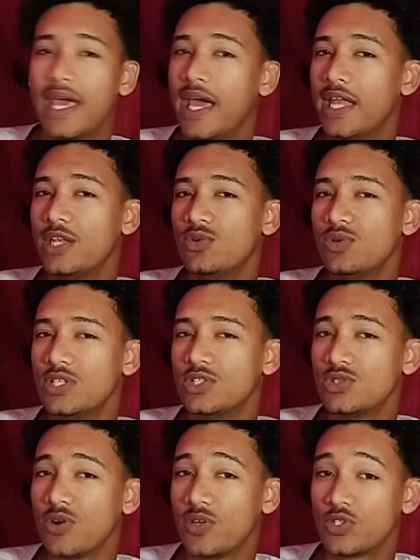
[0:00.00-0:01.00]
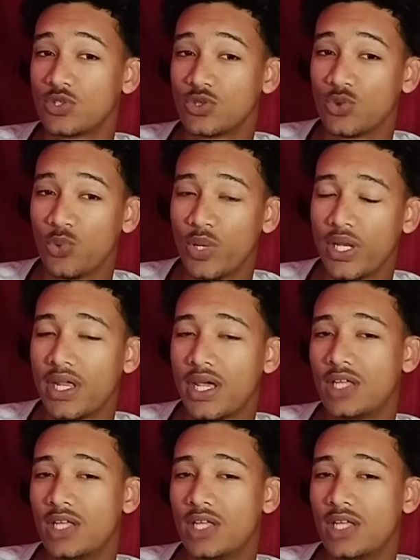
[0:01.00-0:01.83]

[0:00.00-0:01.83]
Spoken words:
and you need to know what you're doing